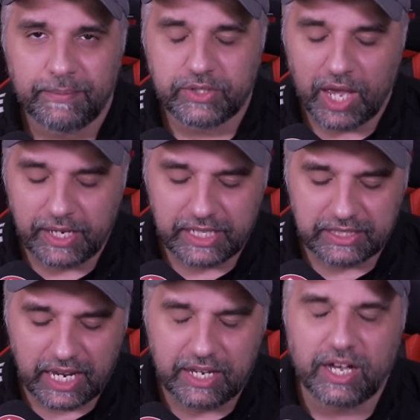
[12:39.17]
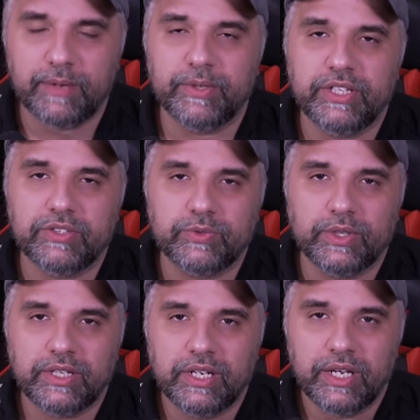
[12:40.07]
So I'm going to stay calm on this
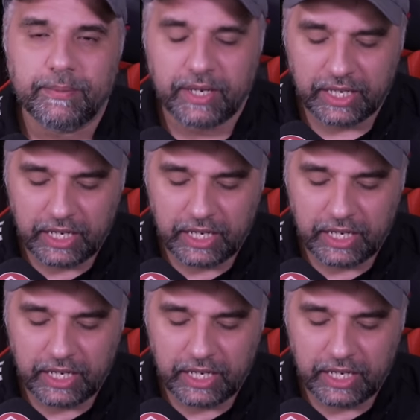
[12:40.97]
one. But I'm